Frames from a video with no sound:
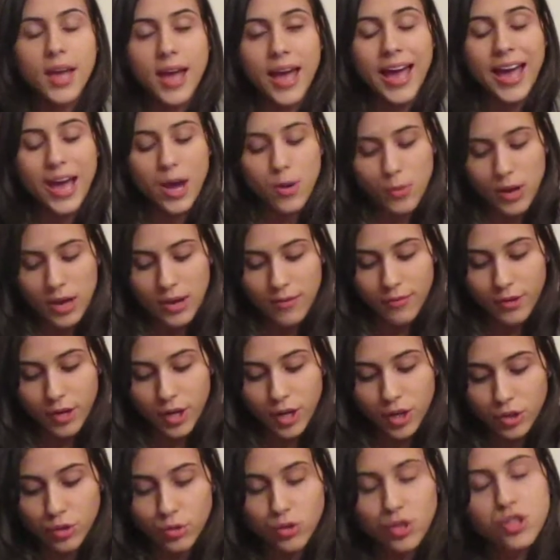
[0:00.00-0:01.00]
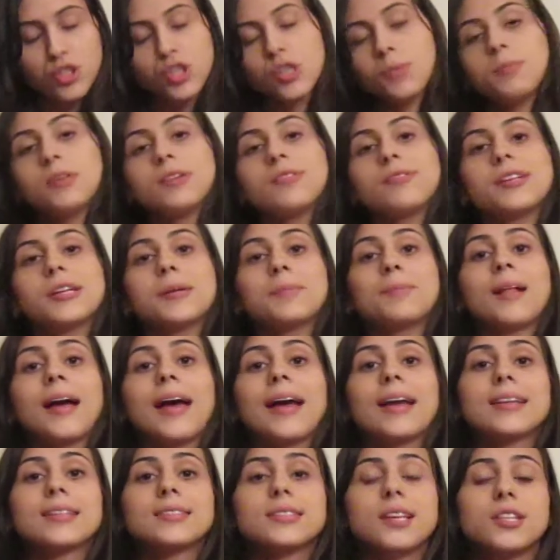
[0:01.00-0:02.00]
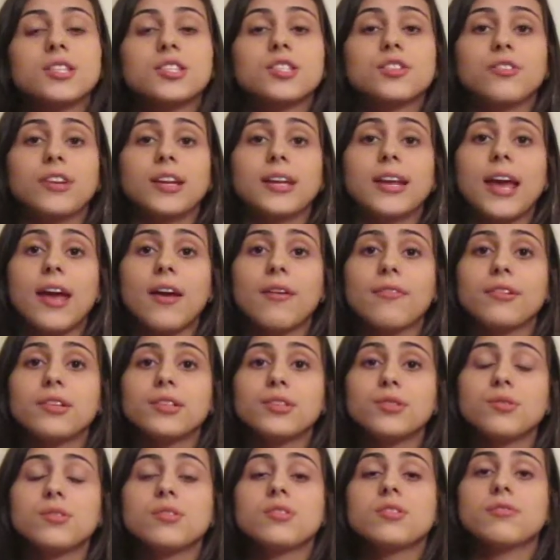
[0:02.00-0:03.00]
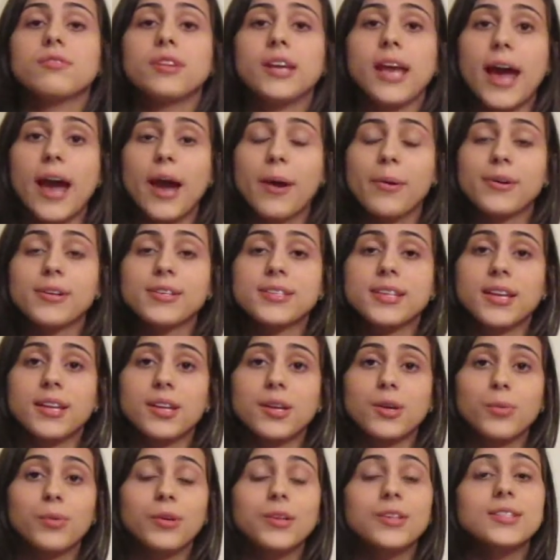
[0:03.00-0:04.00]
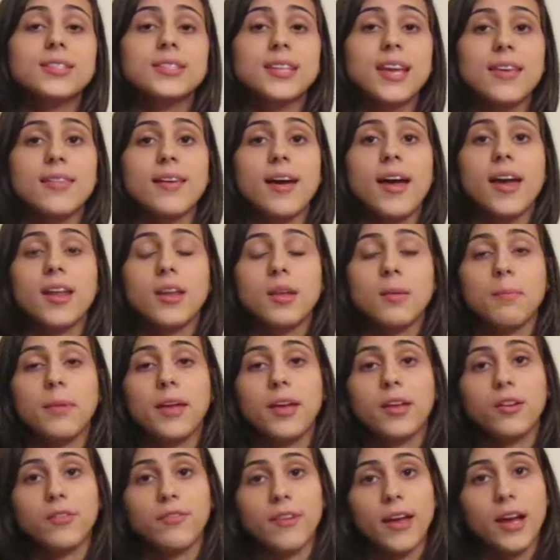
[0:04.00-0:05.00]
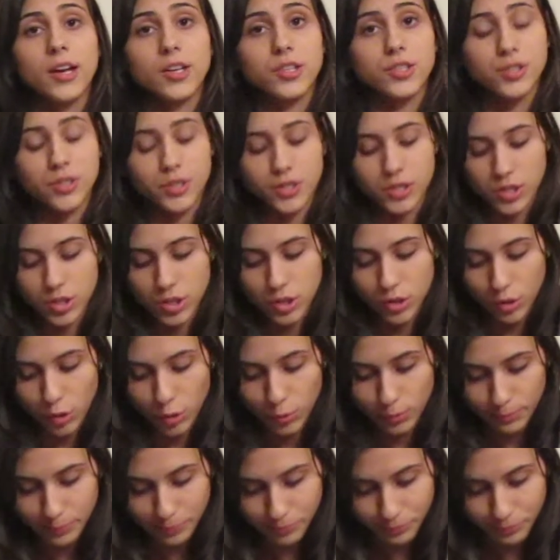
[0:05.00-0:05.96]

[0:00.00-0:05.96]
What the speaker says: However, you should be reapplying sunscreen every 2 to 3 hours, and it will say that on the manufacturers too.